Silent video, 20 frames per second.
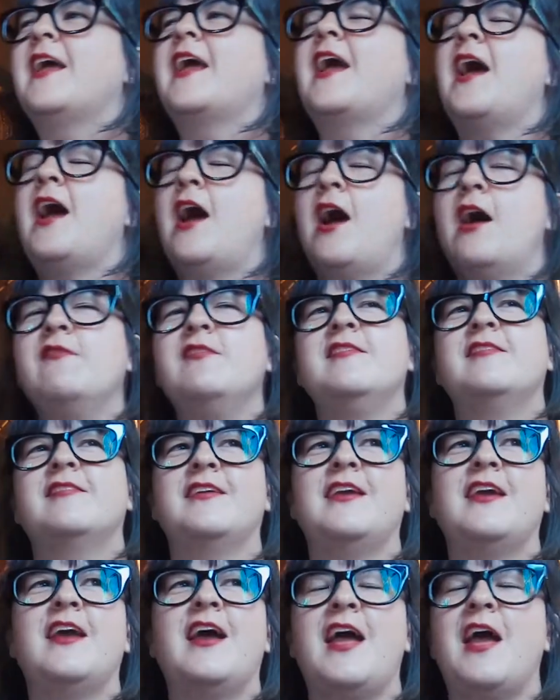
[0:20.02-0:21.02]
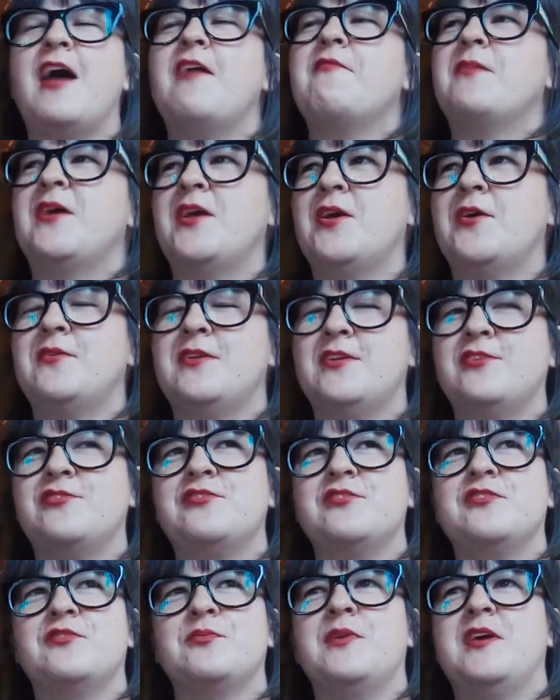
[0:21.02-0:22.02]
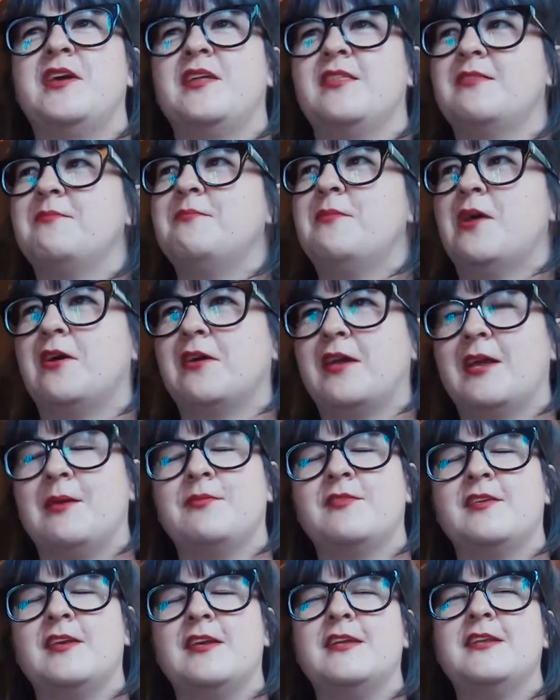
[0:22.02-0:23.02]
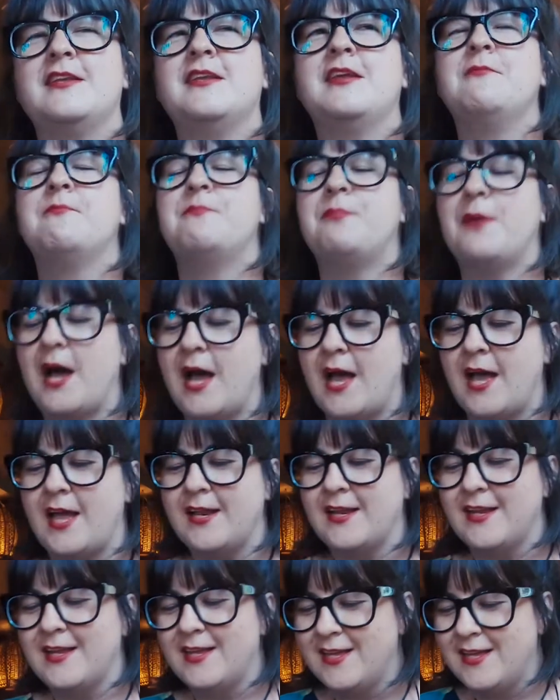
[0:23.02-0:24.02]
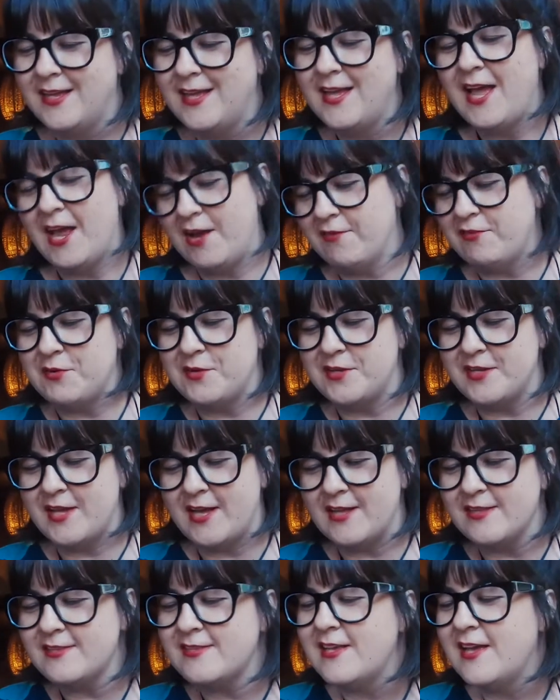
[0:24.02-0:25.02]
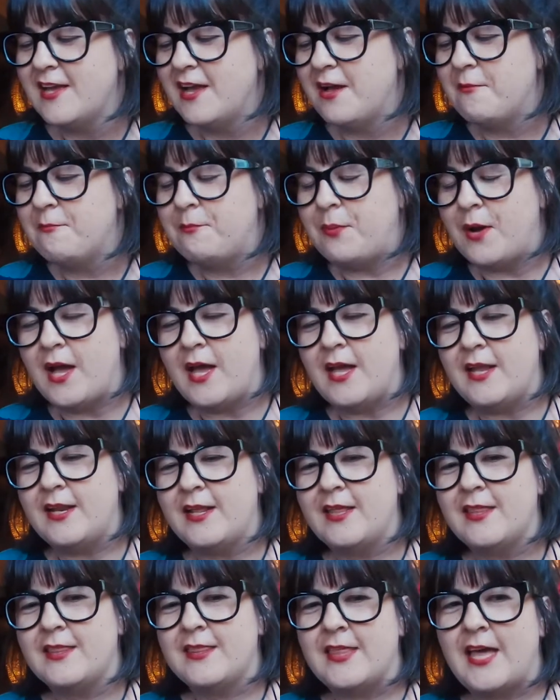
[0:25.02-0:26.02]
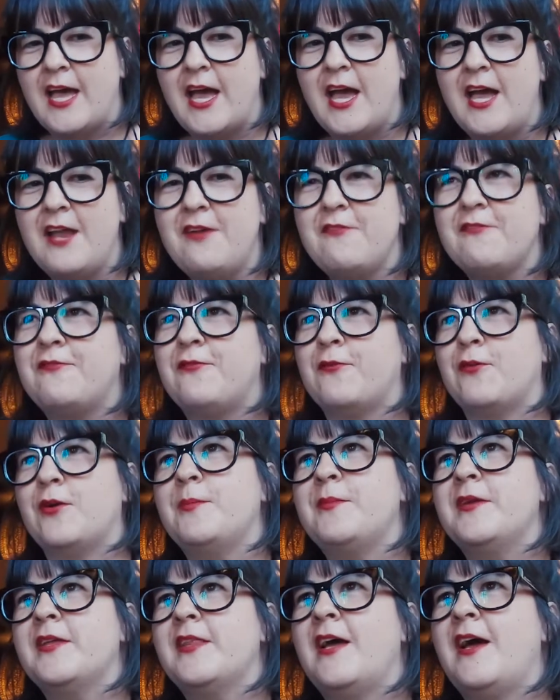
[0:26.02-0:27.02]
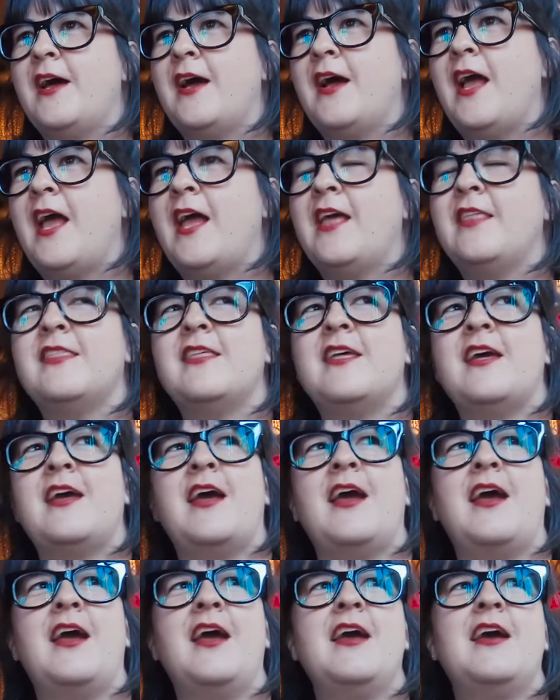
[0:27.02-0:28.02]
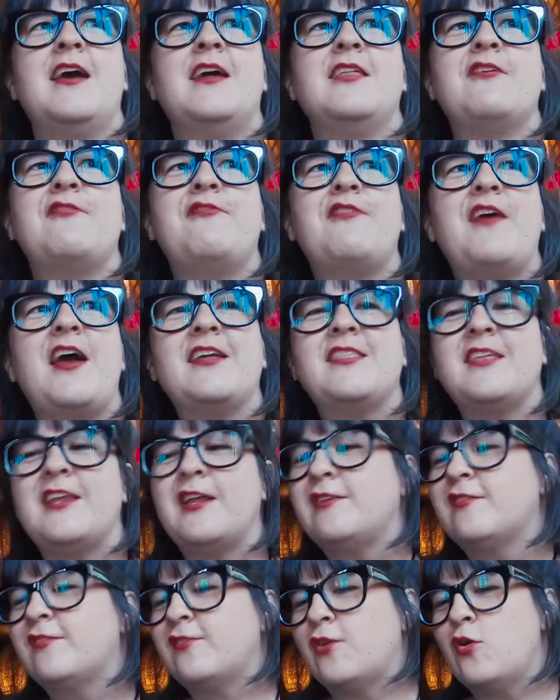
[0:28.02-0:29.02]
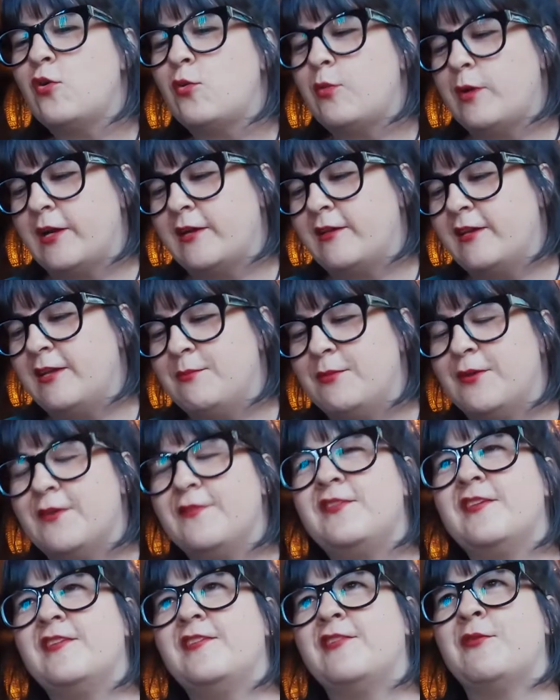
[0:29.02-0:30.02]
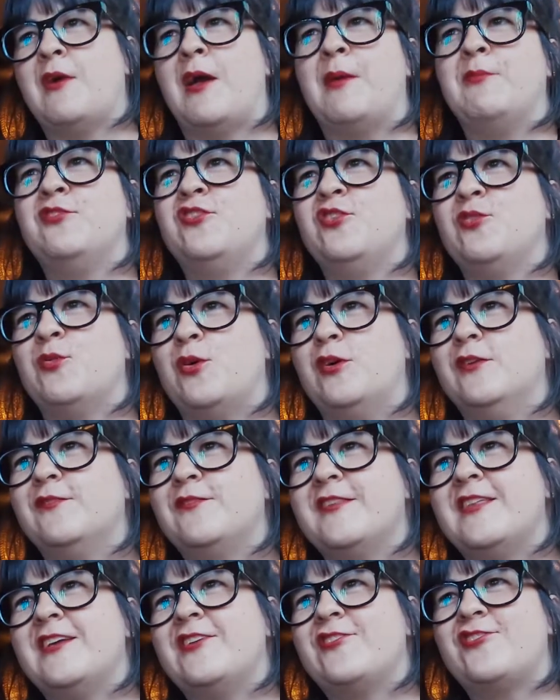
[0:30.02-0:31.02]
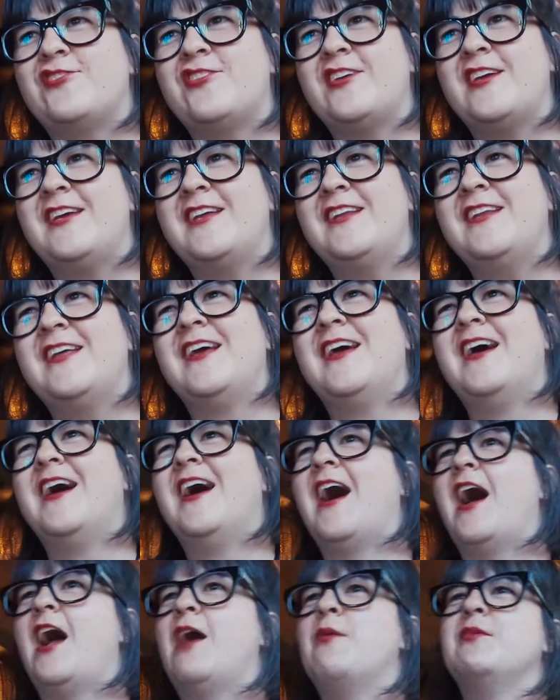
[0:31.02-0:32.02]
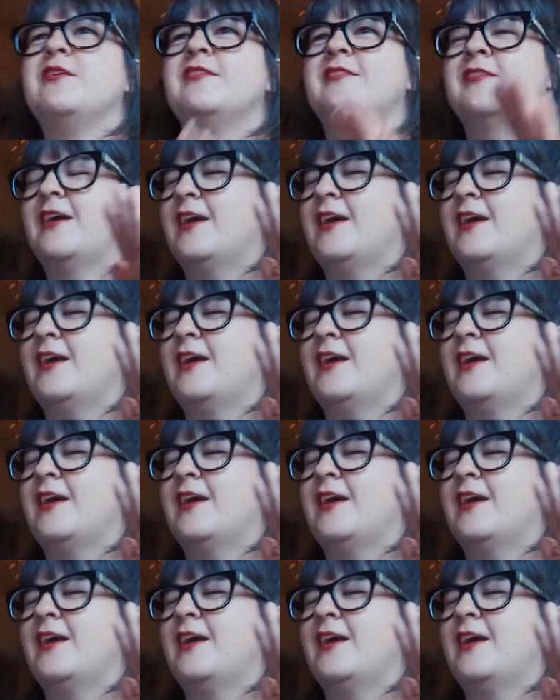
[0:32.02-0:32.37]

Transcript: obviously, I have my own issues with Mel Gibson. Oh yeah, everyone does. Everyone does, but that formula and the the fact that it so quickly moved into I'm too old for this shit, I was like,